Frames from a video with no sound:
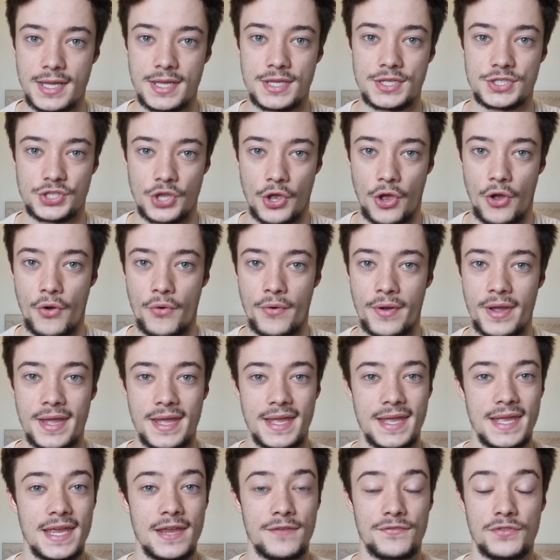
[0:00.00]
So
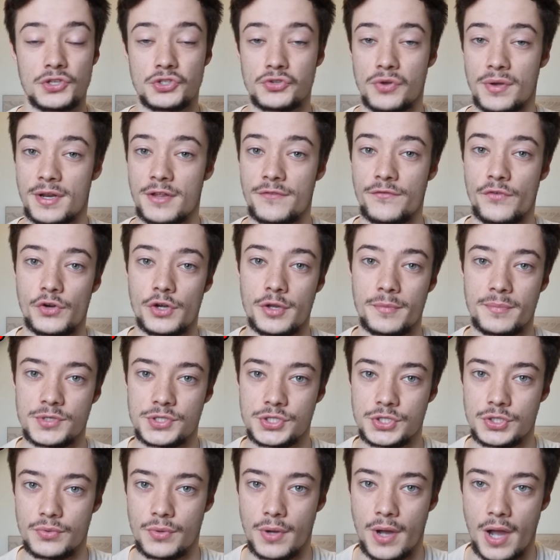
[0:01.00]
if the training volume is
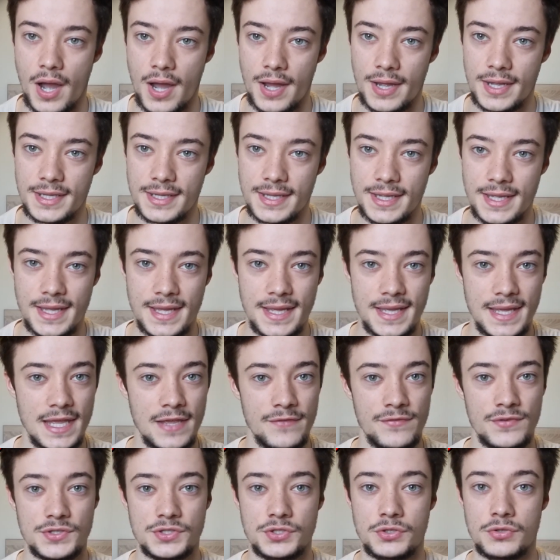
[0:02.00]
too high,
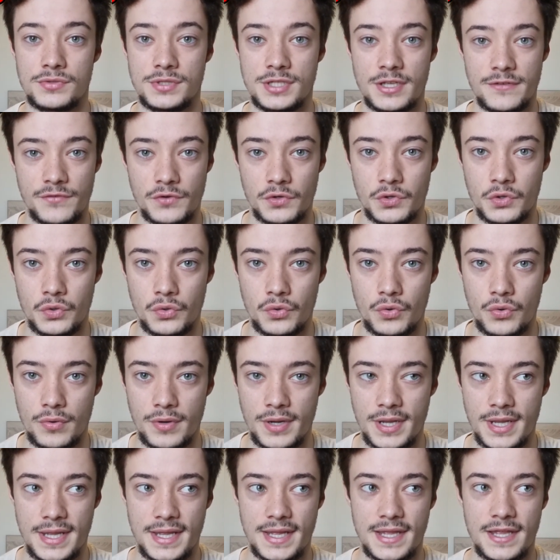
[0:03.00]
if it's too difficult,
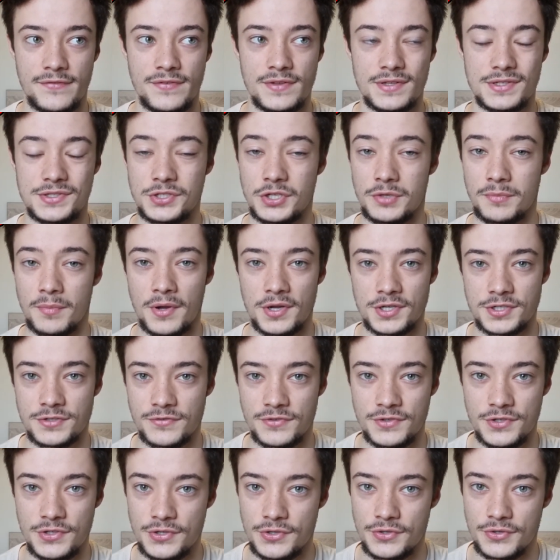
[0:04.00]
if it's too much
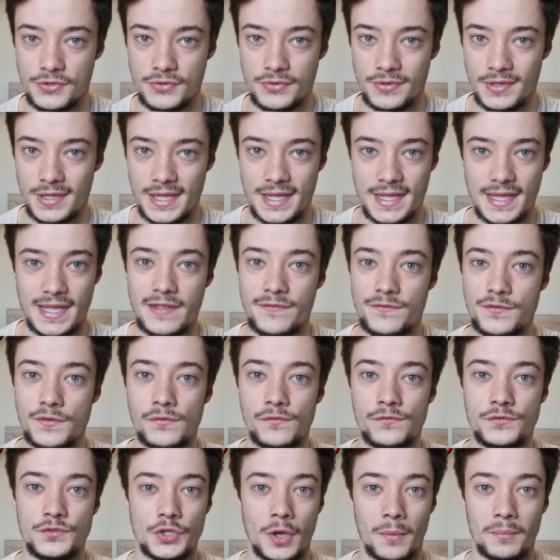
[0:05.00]
for you, if
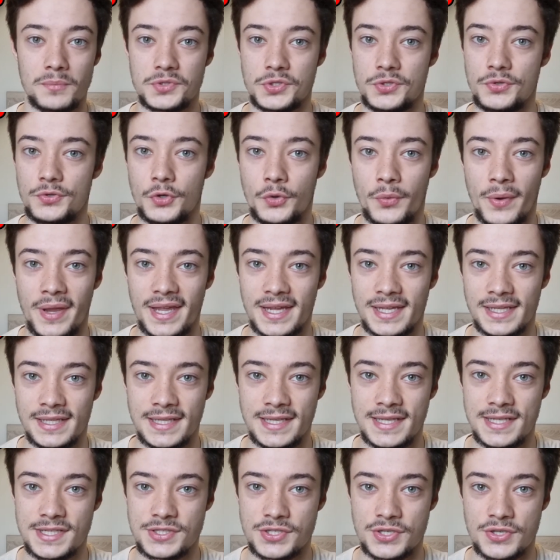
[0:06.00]
you've jumped too
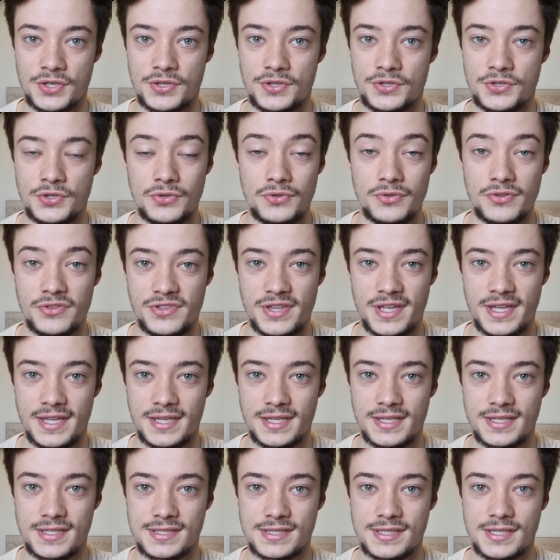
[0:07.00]
quickly to new
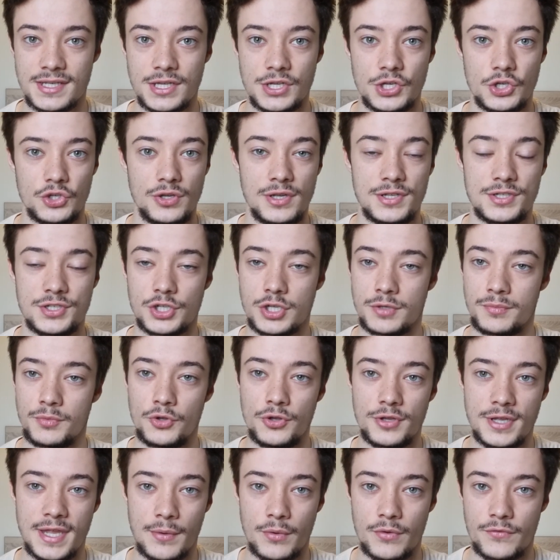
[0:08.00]
things, you need to
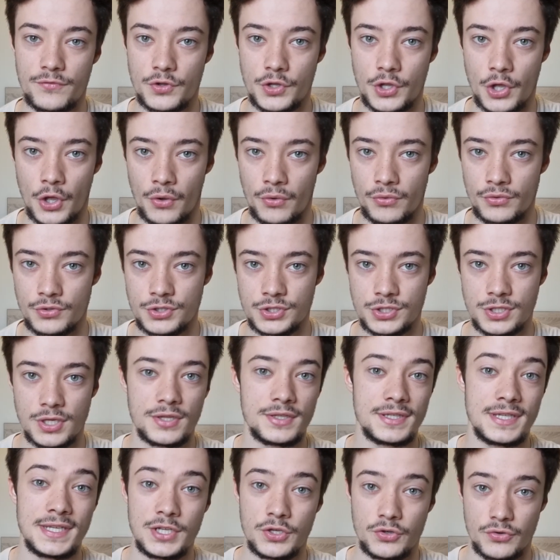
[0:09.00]
communicate with your coach,
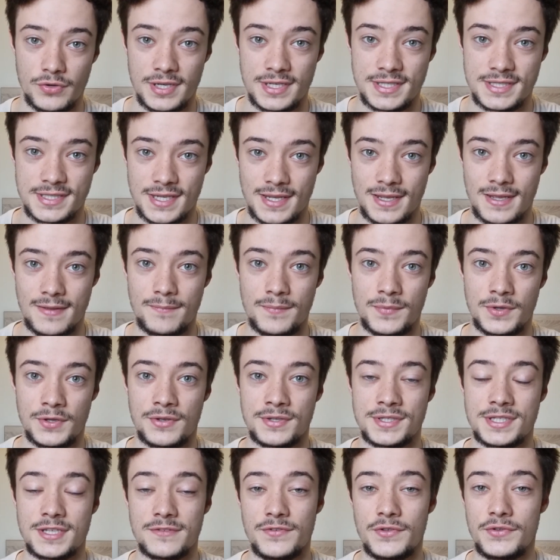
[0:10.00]
decrease it.
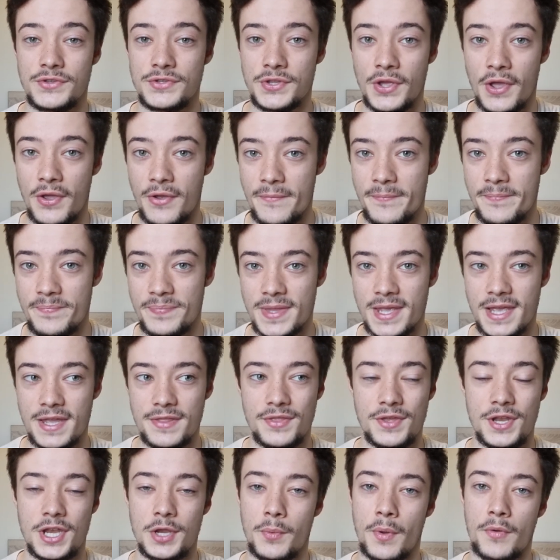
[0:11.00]
Because if you don't,
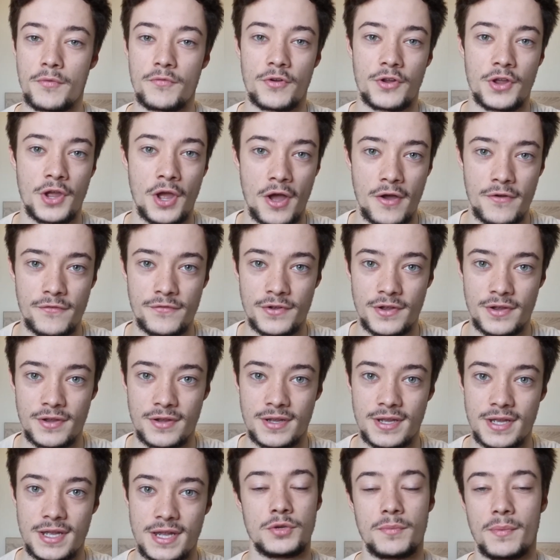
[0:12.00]
then you won't
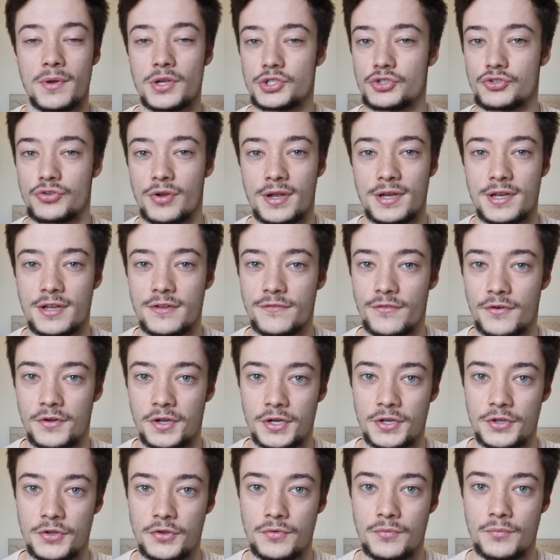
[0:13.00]
recover. Too much training
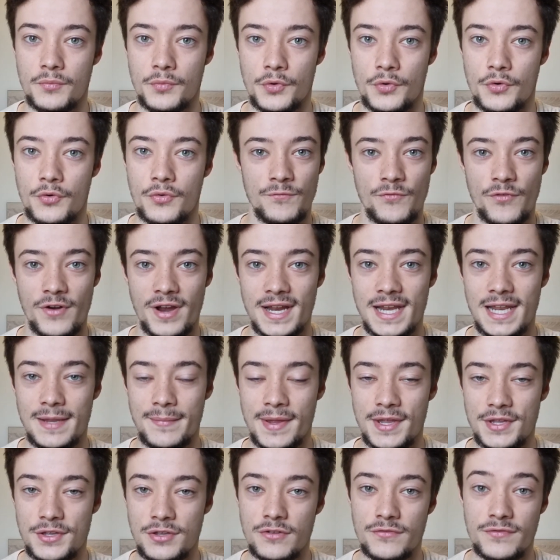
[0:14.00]
volume will really
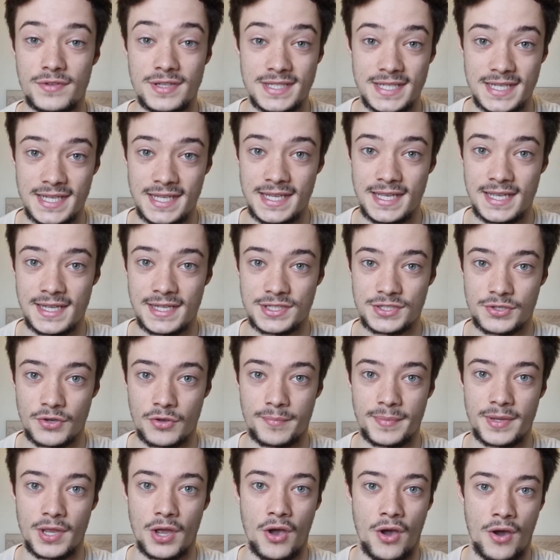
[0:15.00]
make you fatigued, so it'll
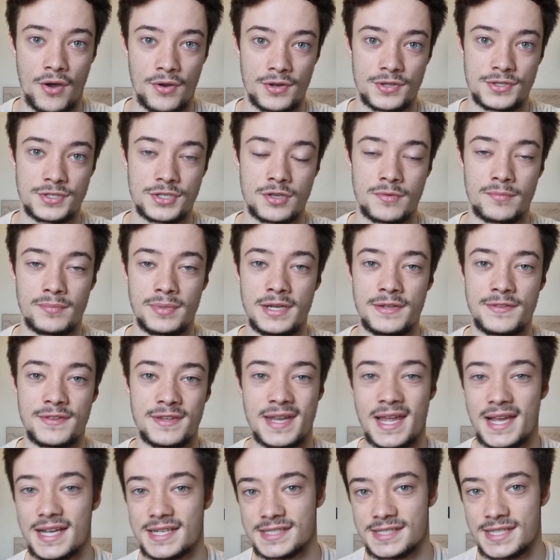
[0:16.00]
be harder to complete the
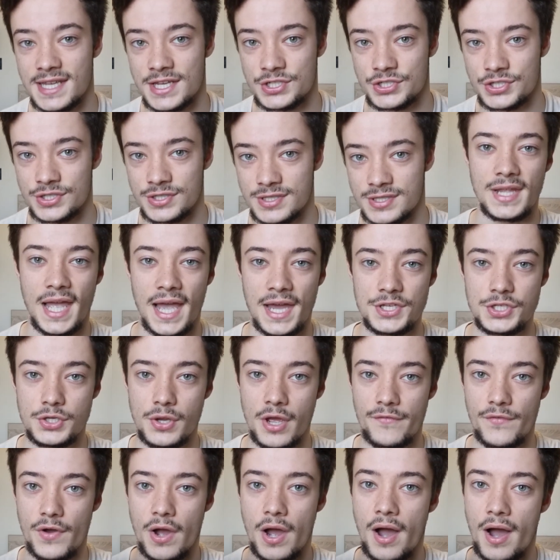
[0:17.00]
next session. And you
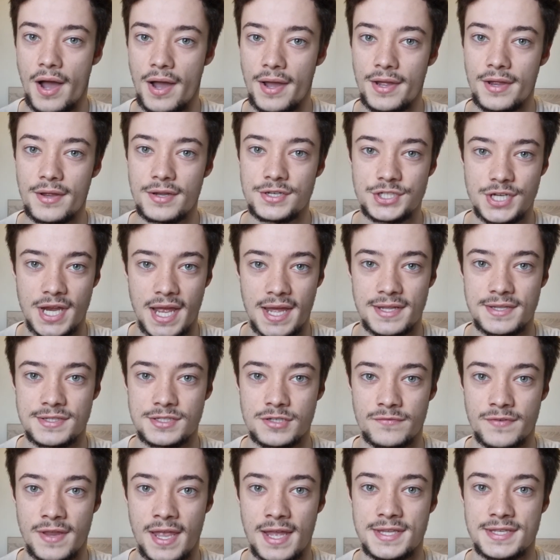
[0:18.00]
have a higher chance
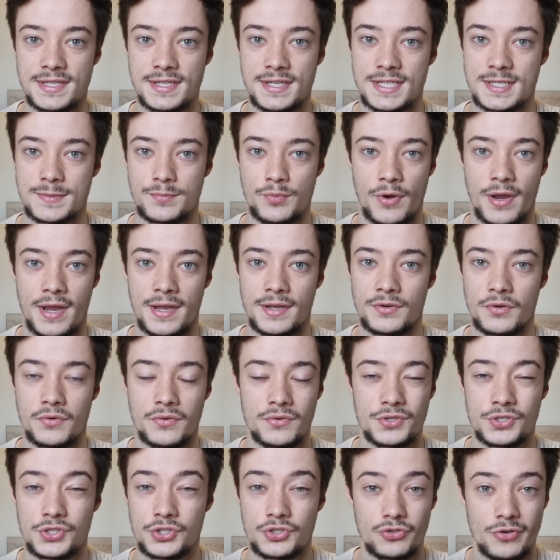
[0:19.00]
of getting a sprain or
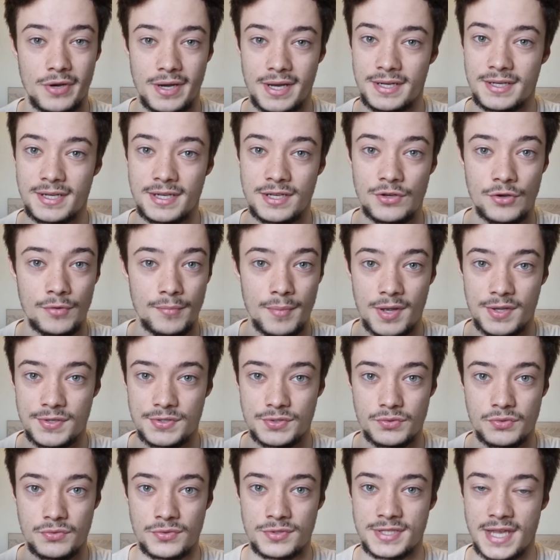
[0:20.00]
a strain in your
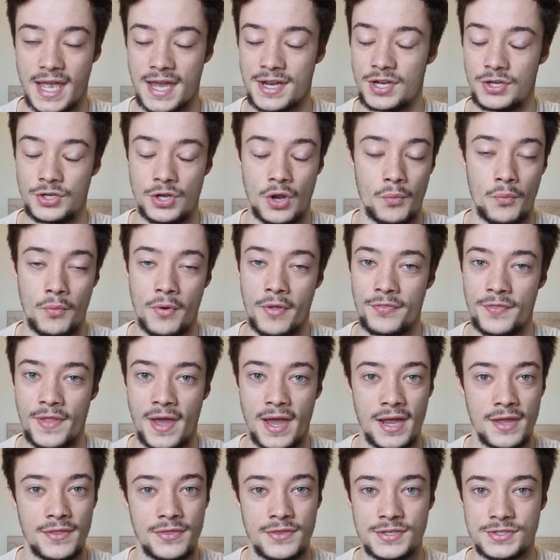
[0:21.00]
muscles, and you don't want
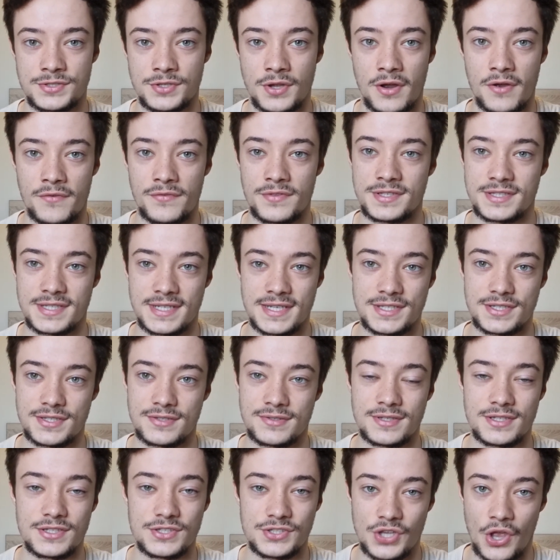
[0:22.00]
that at the start of the season.
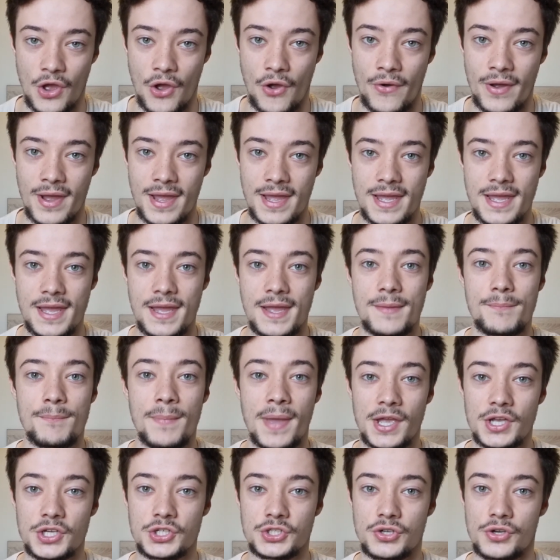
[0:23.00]
So
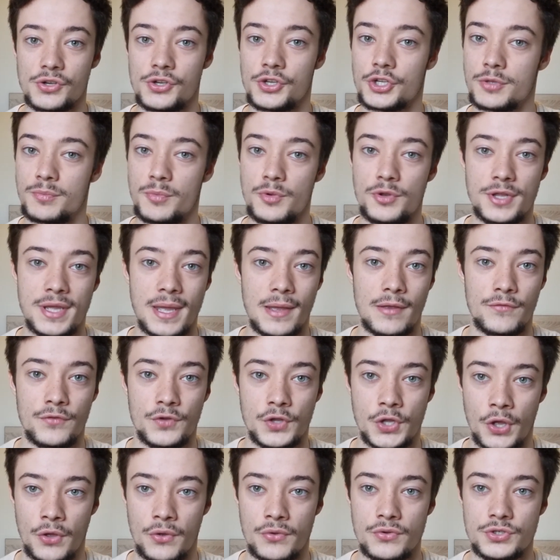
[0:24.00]
make sure you communicate with your
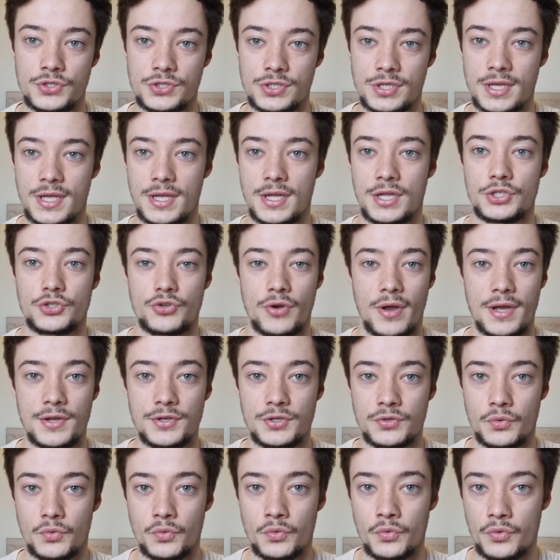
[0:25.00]
coach, try and
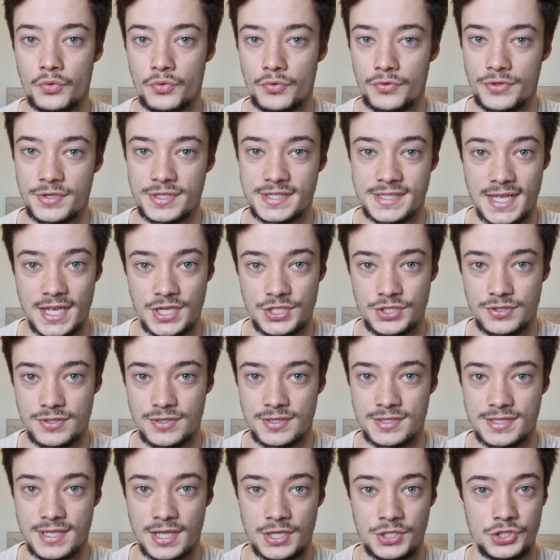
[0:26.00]
do all the
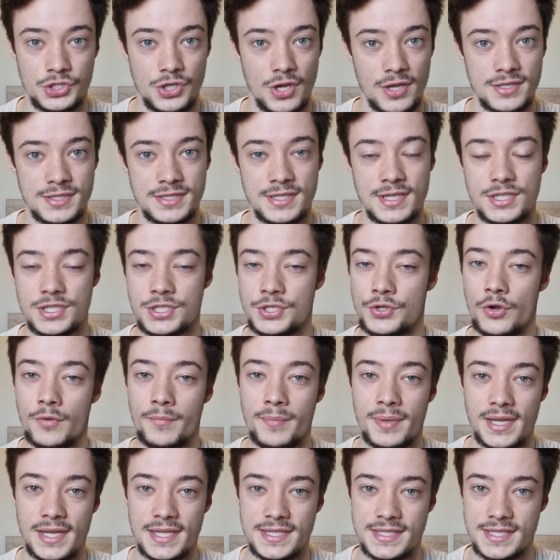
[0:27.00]
sessions, adjust it to your
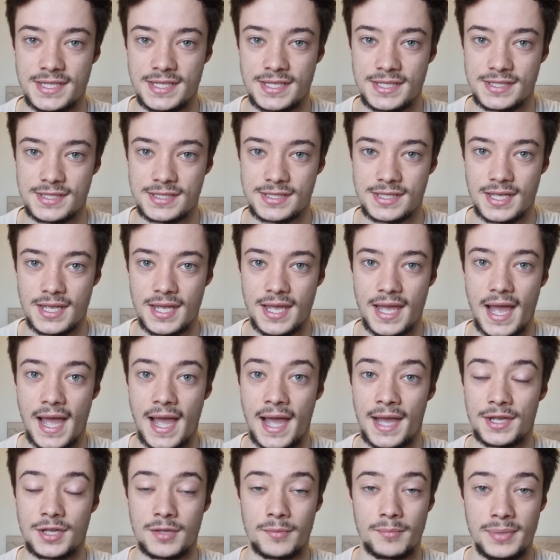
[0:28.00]
abilities,
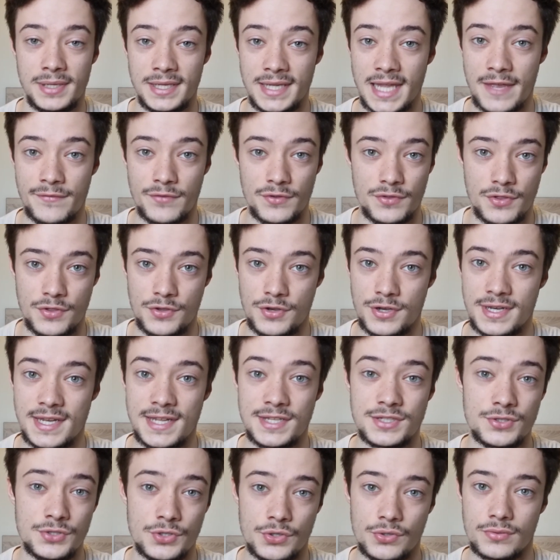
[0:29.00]
and complete everything you need
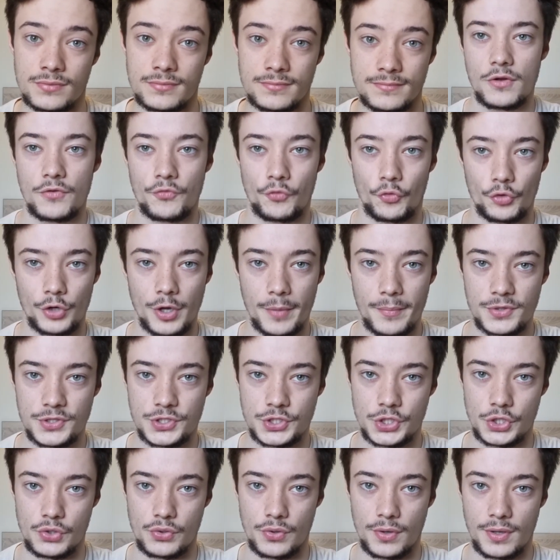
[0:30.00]
to do. Rule number
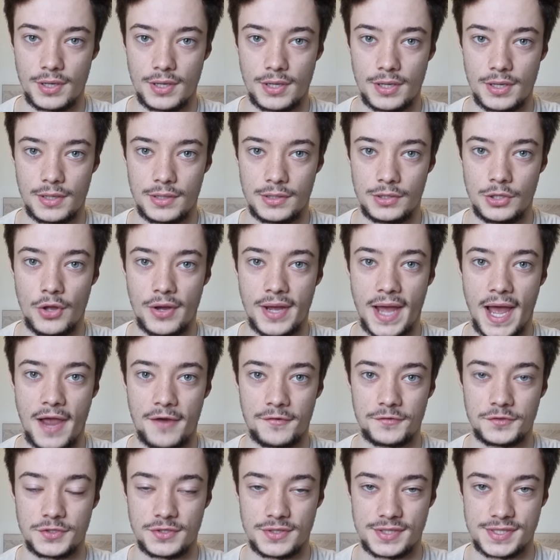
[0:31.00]
2, look
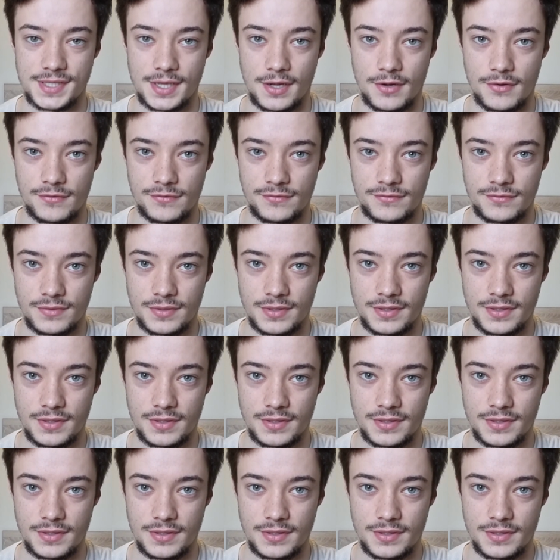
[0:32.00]
after yourself.